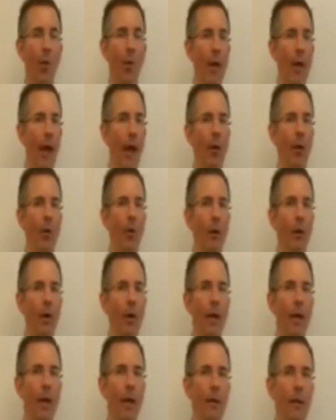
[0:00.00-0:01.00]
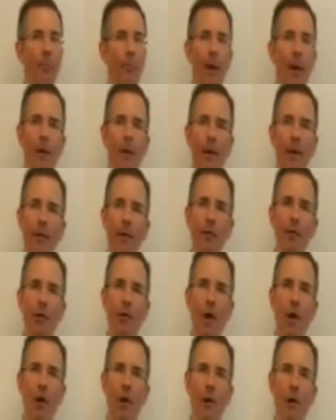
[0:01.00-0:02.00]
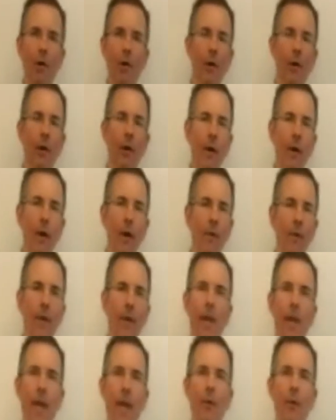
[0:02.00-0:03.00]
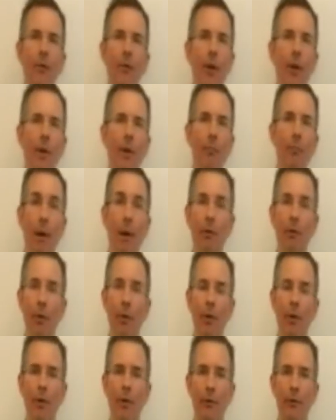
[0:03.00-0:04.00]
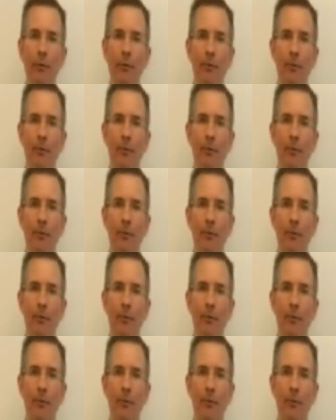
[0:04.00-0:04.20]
without getting buried in the jargon and the accounting buzzwords.